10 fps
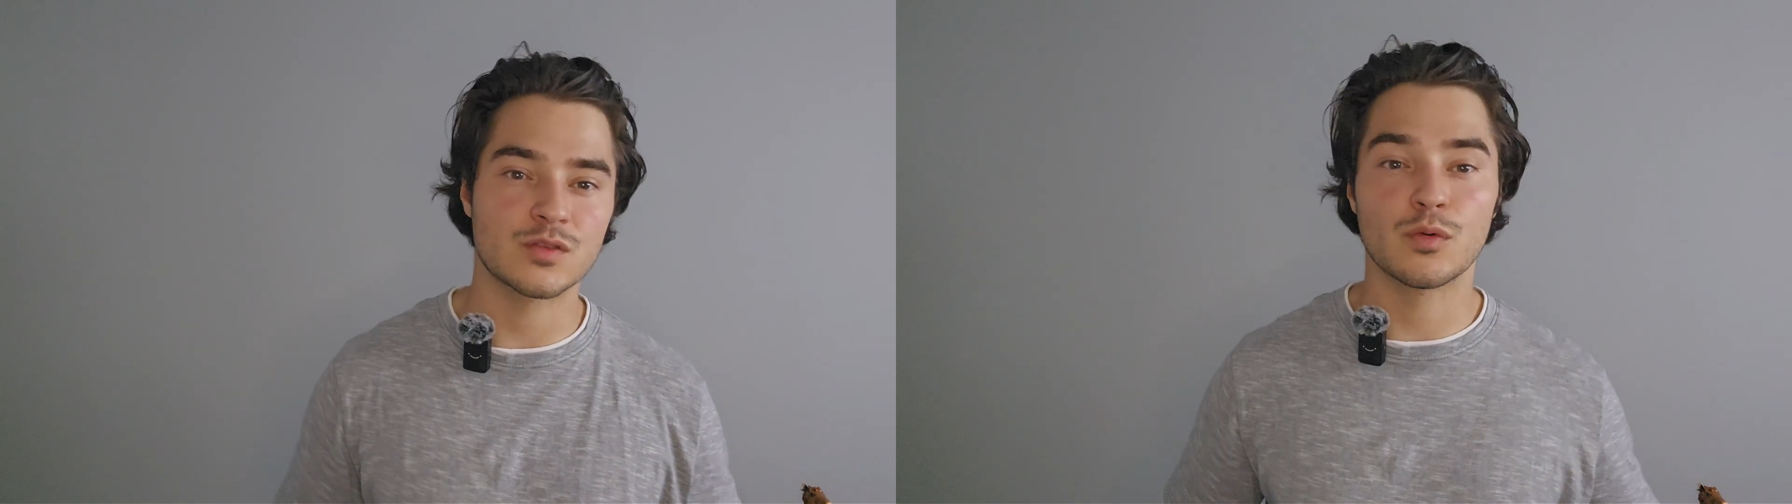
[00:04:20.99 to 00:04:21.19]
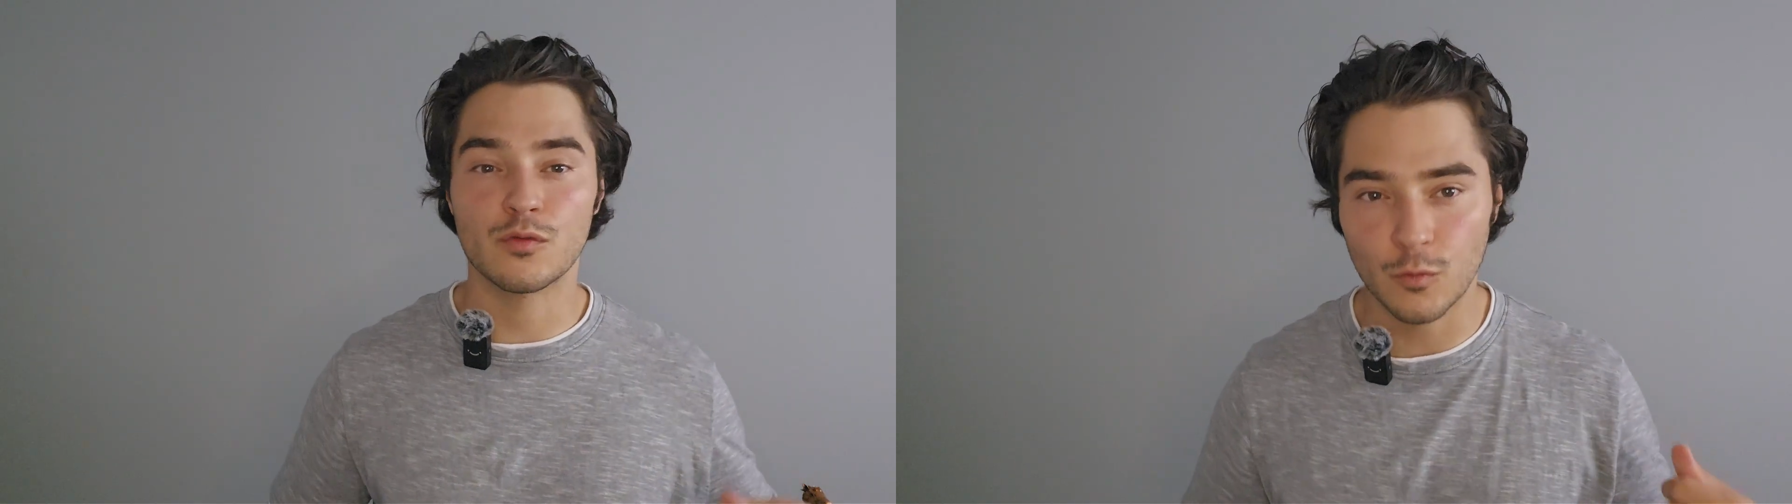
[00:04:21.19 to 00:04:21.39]

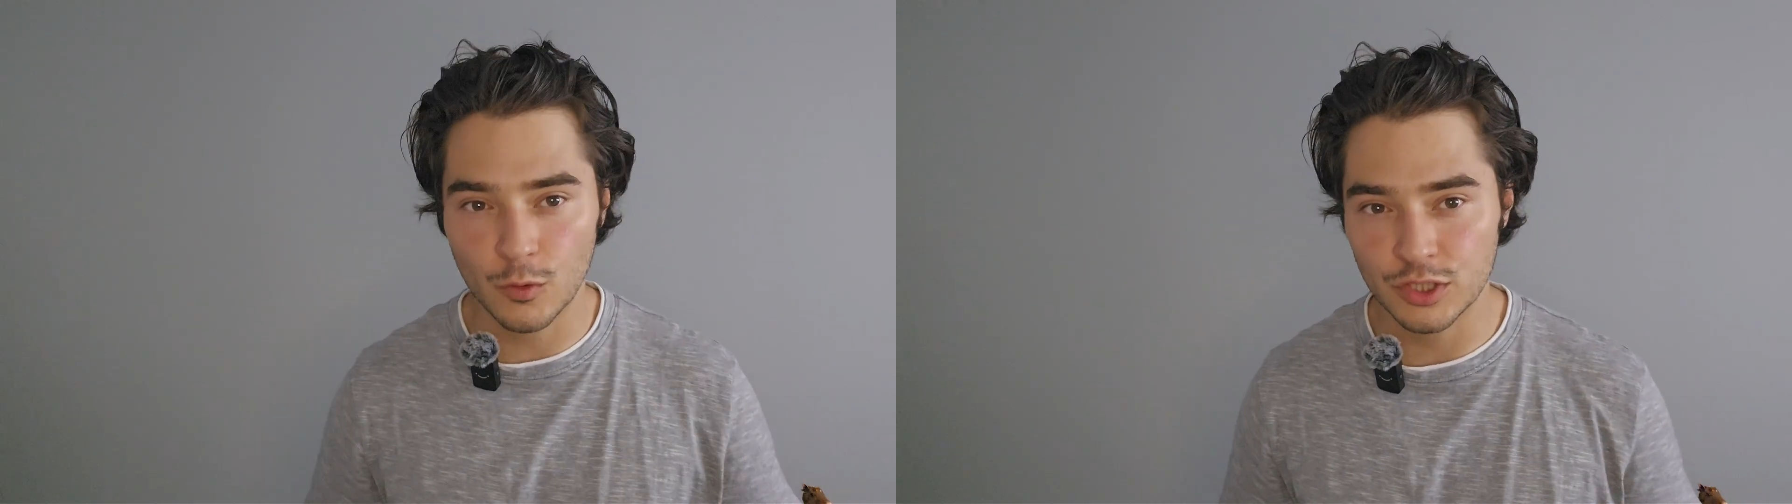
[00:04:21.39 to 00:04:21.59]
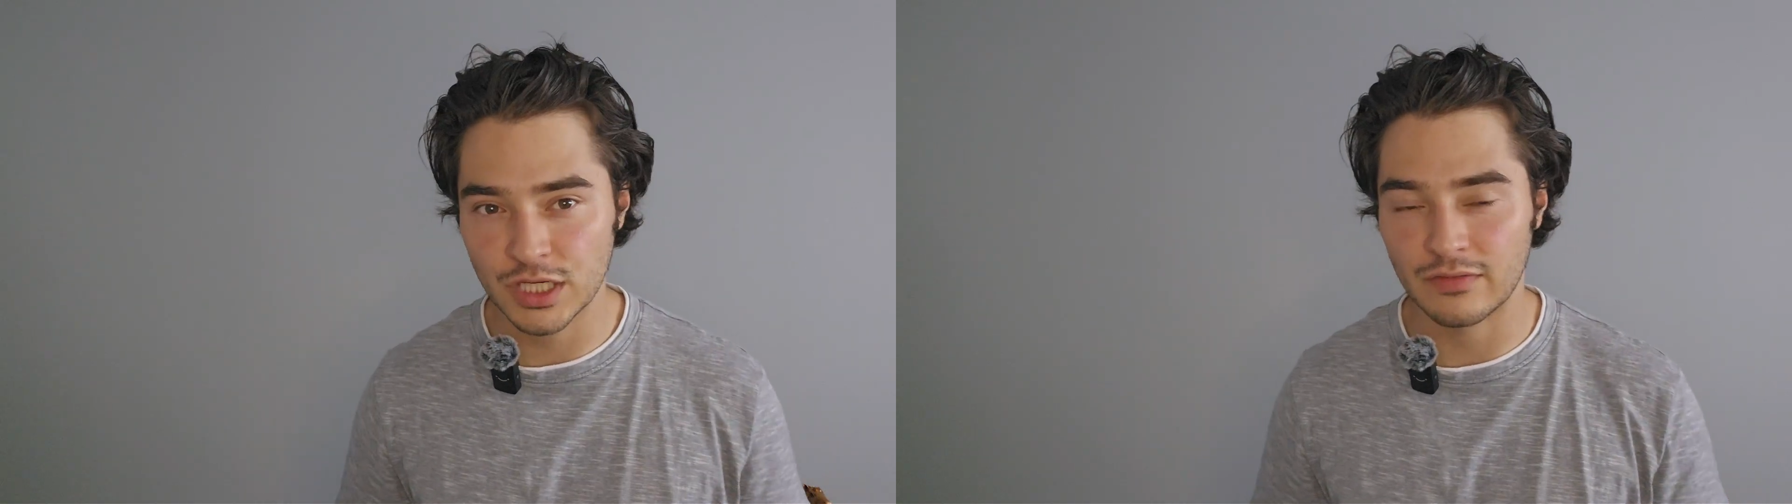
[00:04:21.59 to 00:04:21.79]

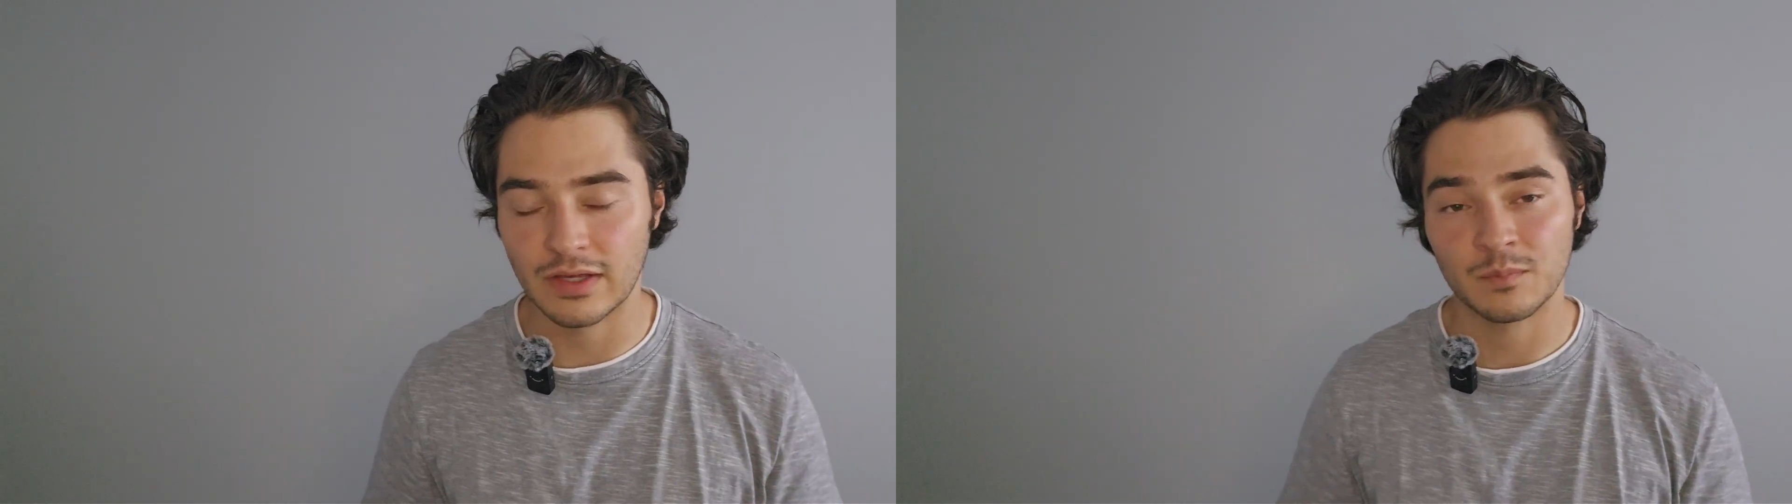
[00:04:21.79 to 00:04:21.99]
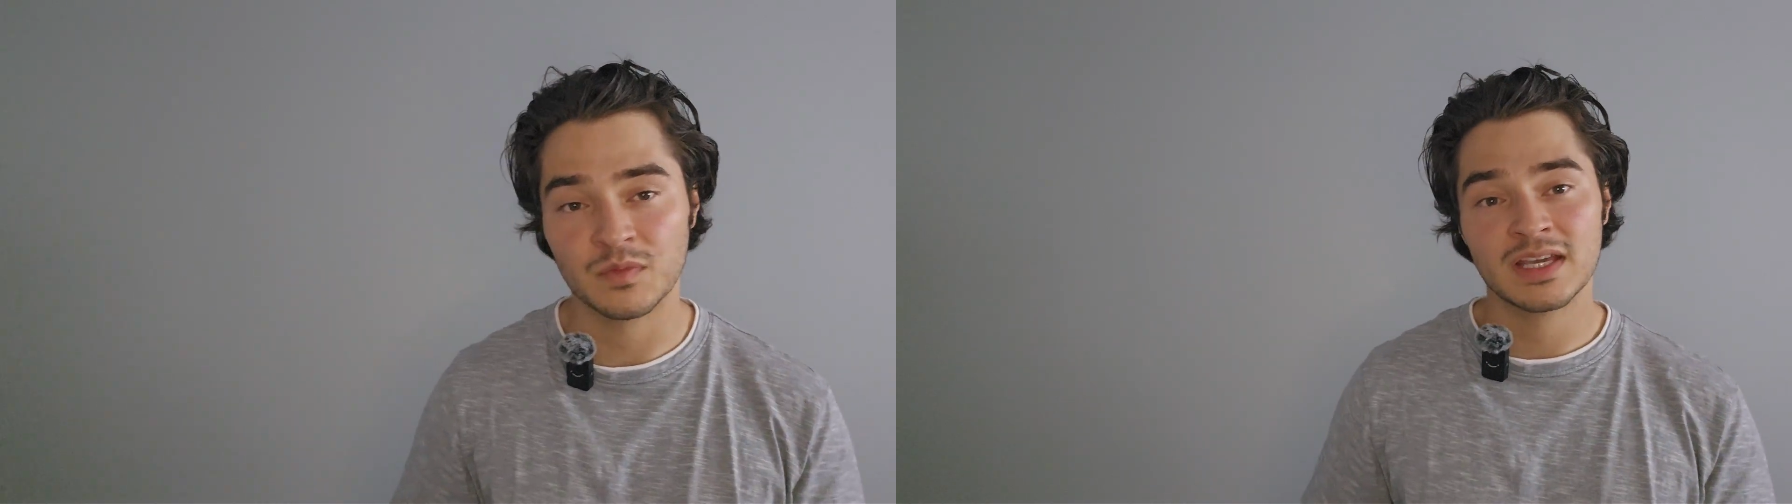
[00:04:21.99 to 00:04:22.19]
before shaving.